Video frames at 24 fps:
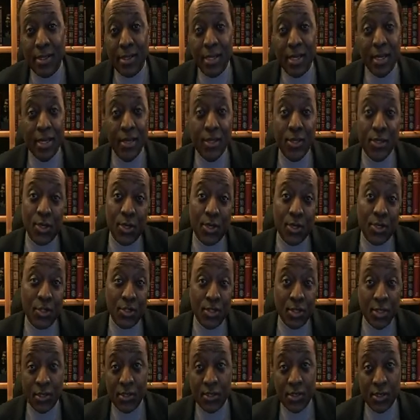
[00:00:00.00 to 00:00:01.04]
the
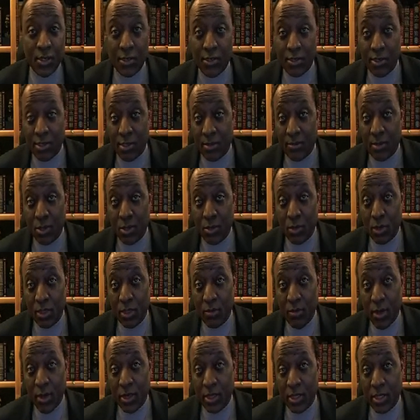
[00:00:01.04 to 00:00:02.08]
inconsistency between the
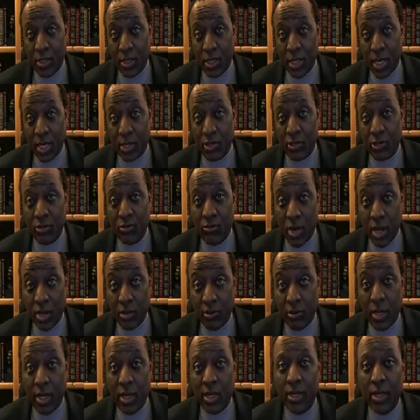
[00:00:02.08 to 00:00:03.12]
party's election
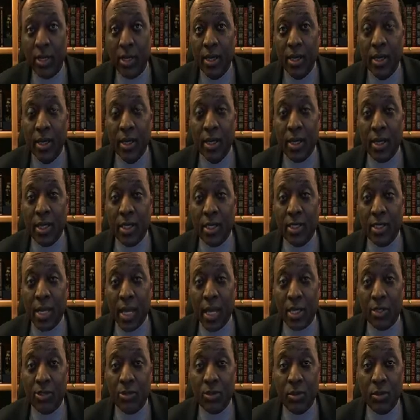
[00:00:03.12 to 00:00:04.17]
rhetoric and its
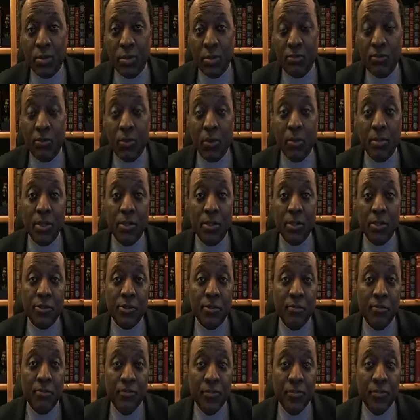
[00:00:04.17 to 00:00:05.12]
actual performance.